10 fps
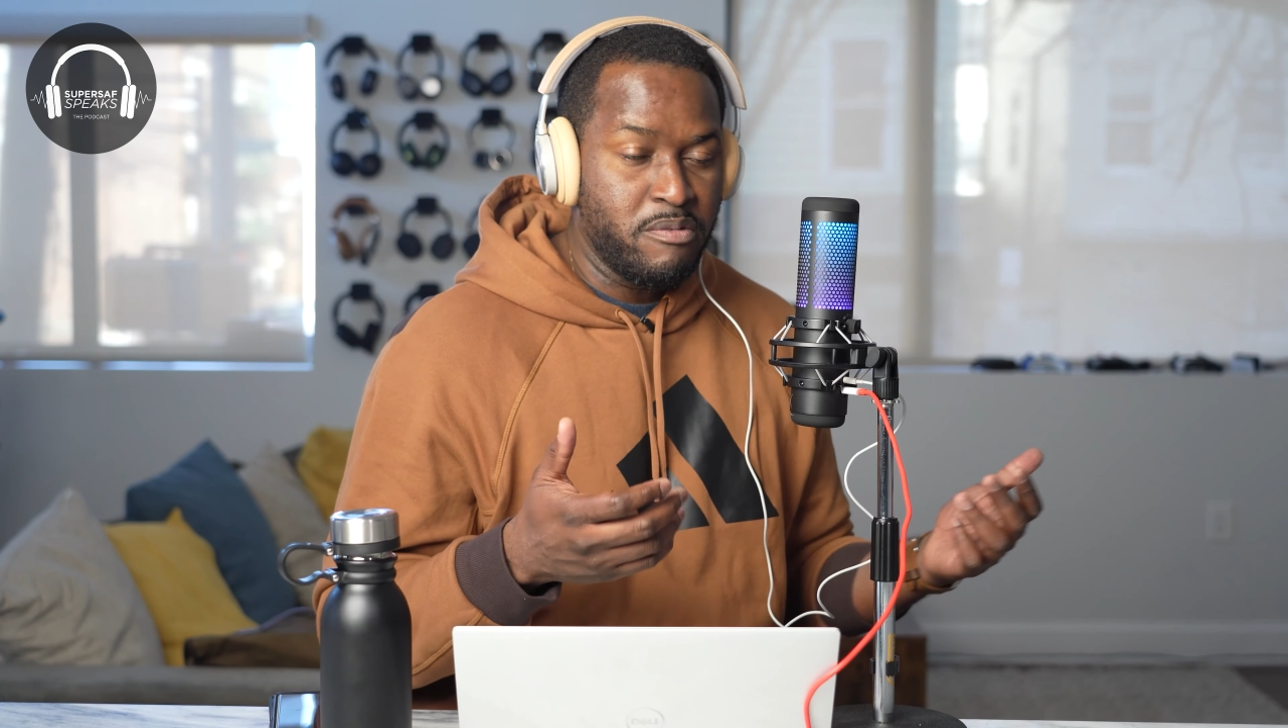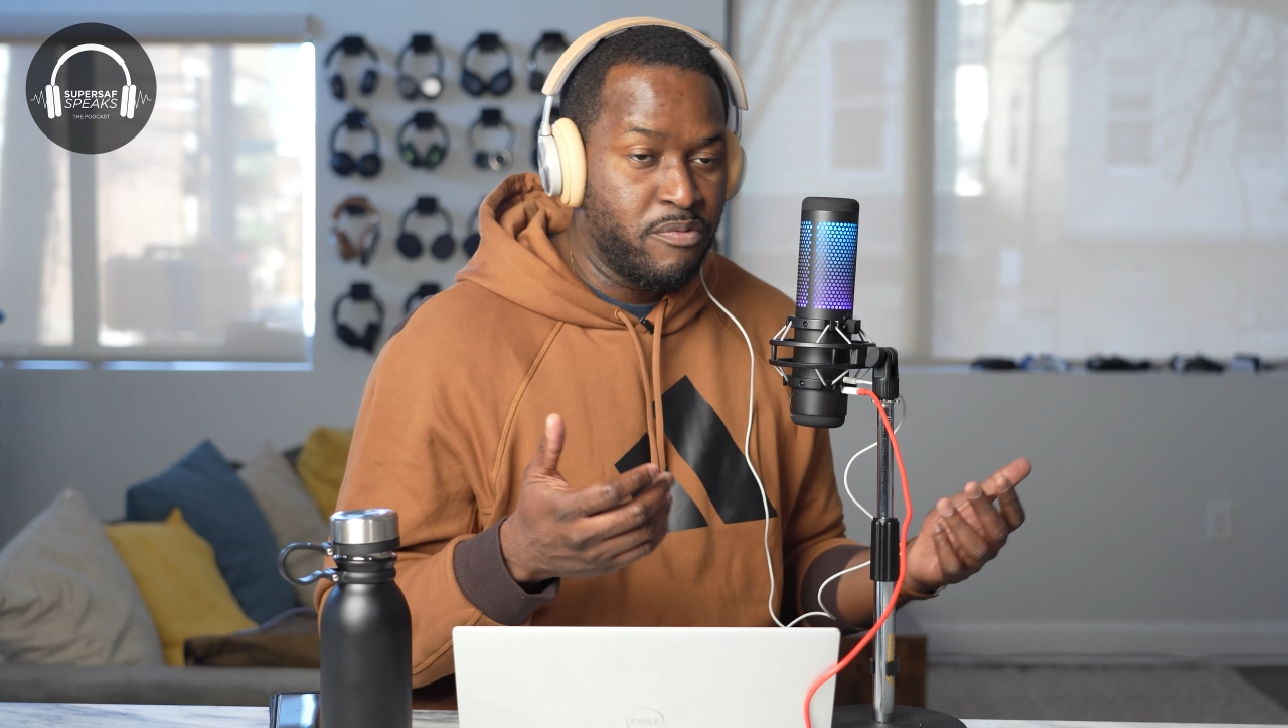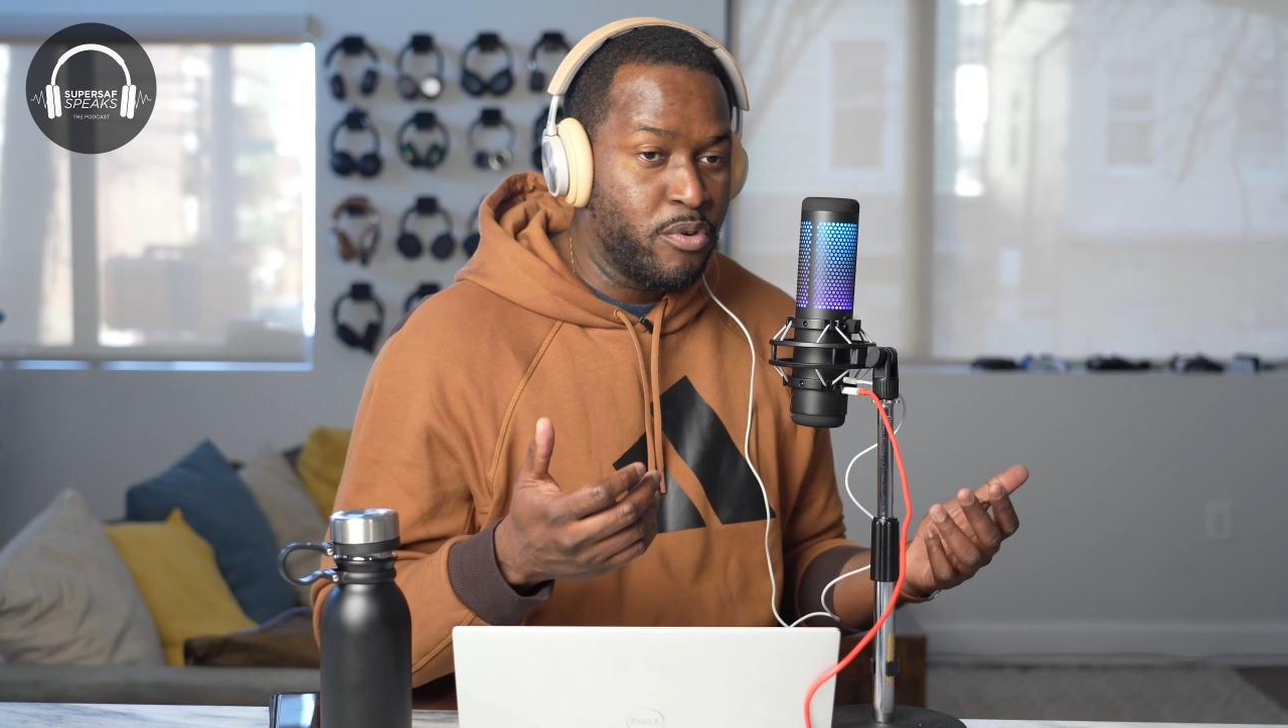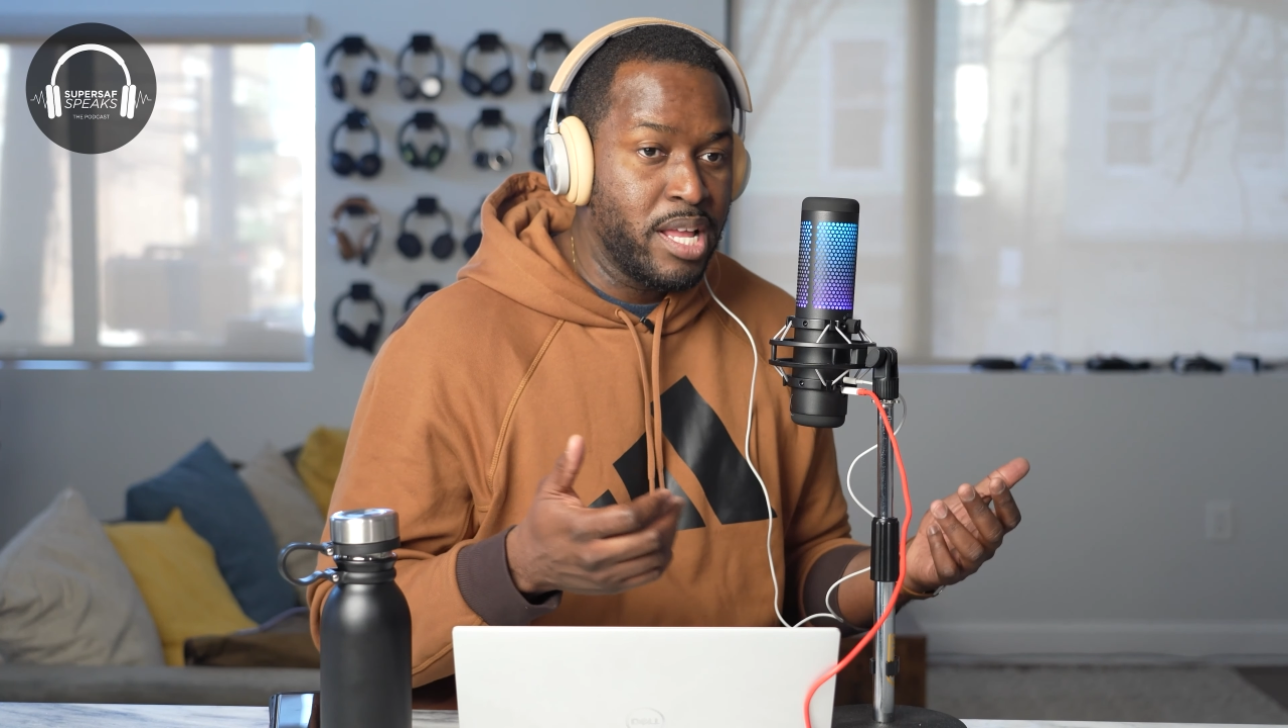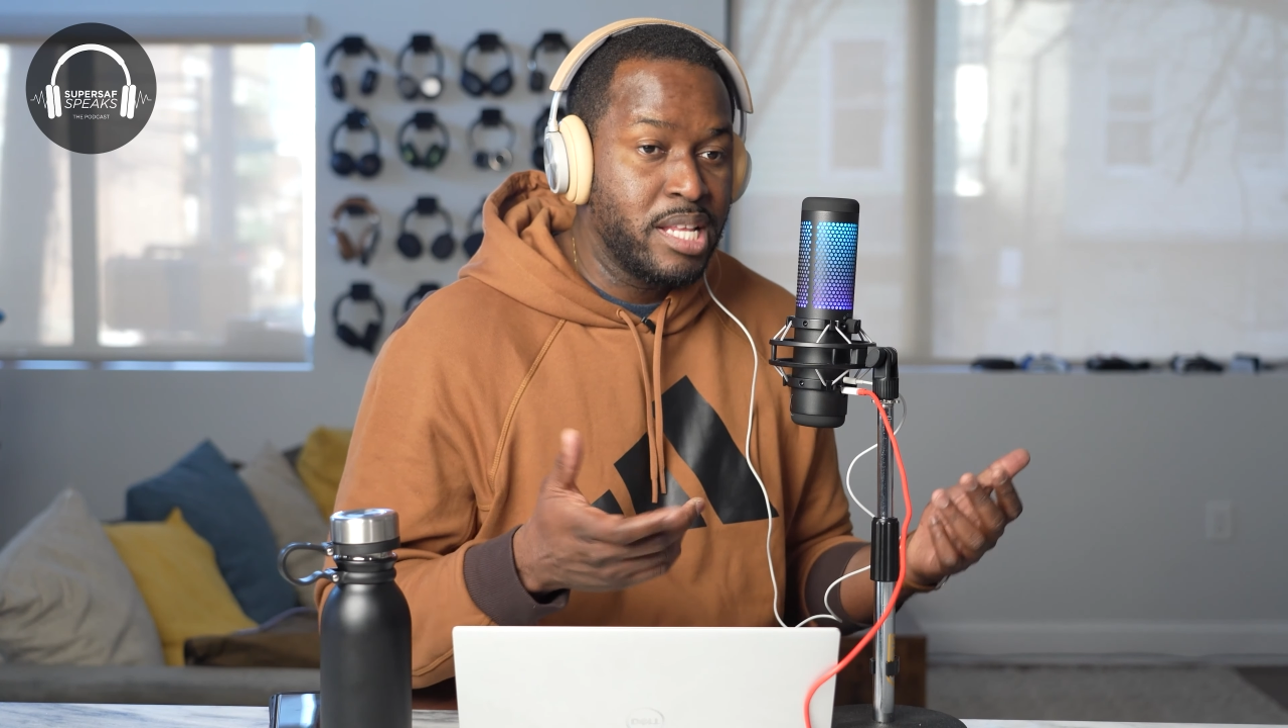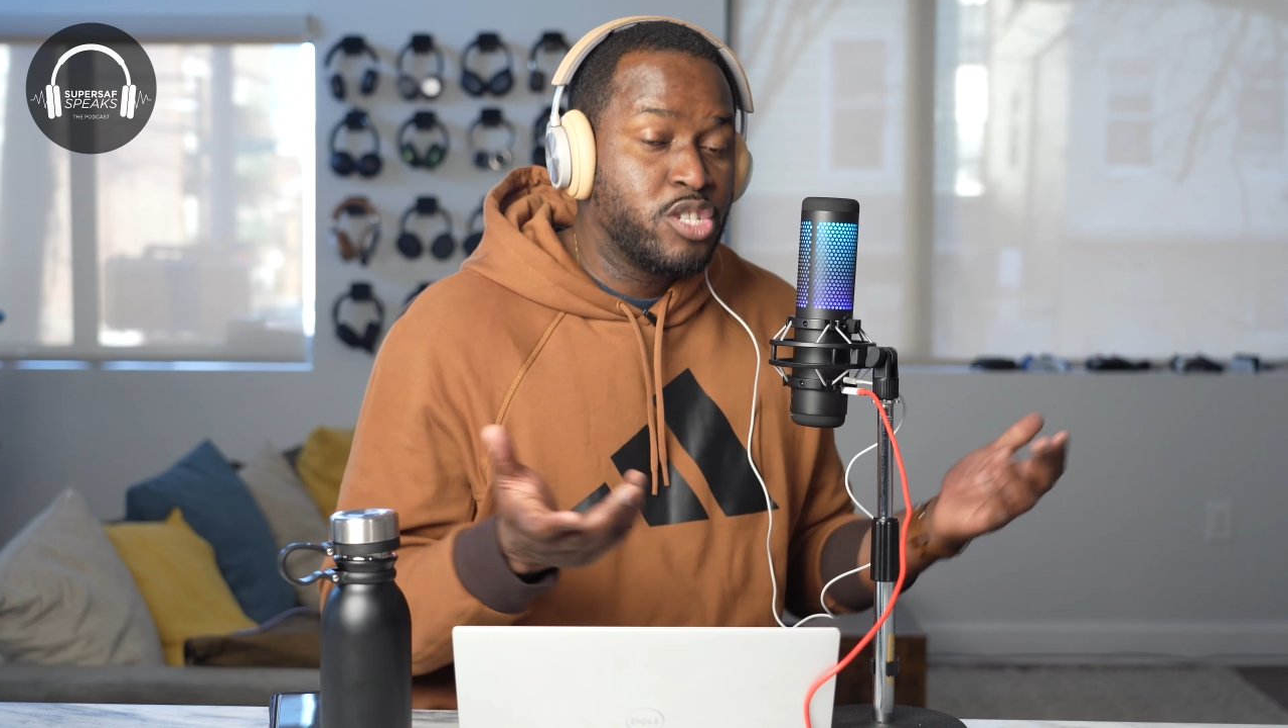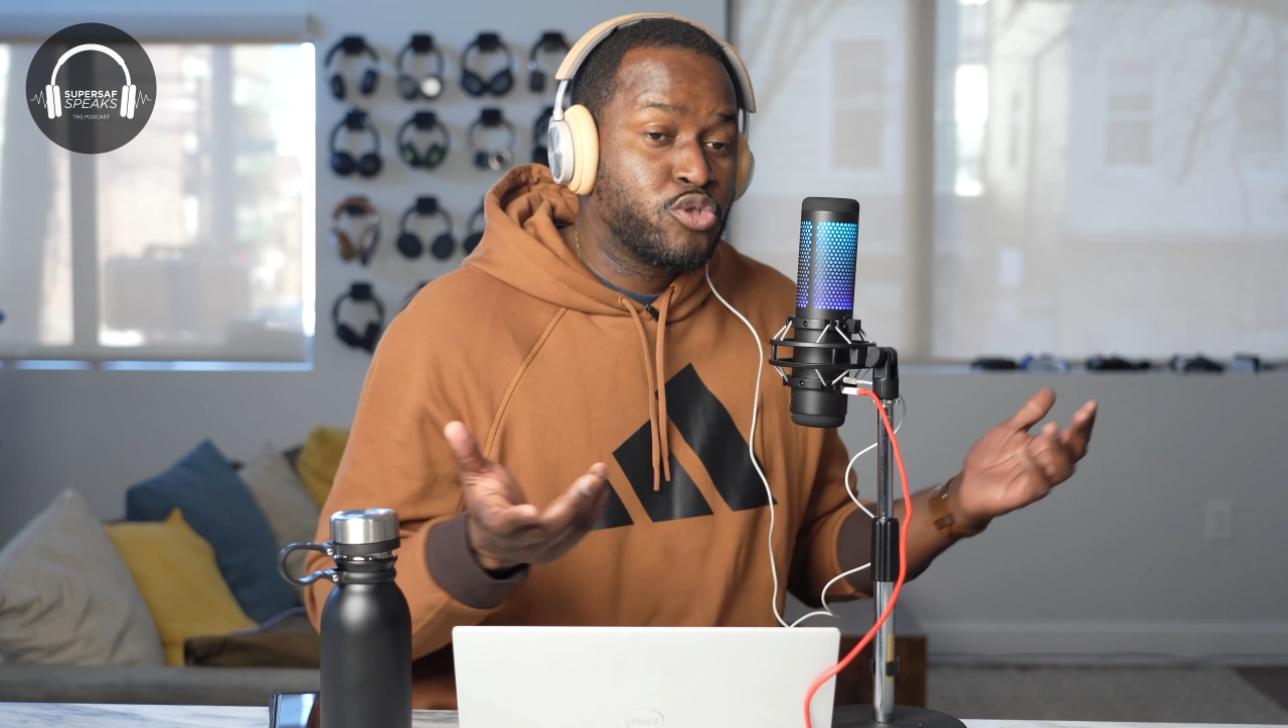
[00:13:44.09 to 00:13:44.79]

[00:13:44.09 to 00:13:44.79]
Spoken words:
For any